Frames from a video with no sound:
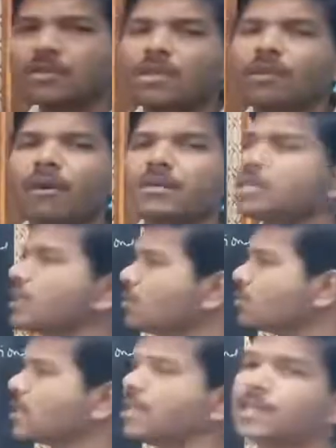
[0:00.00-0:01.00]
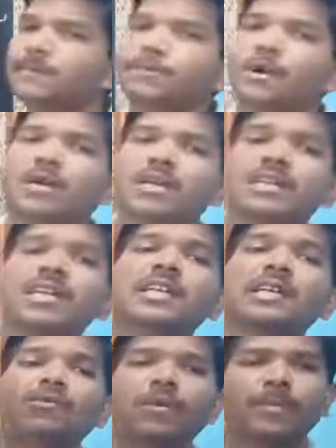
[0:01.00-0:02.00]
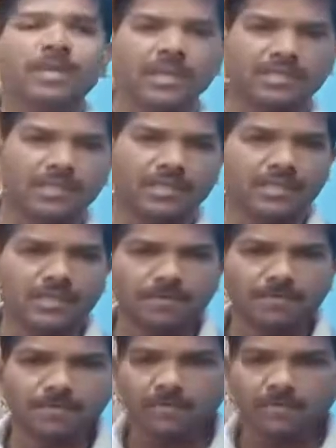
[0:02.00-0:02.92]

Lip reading: they wanted to sell their product in developing nations.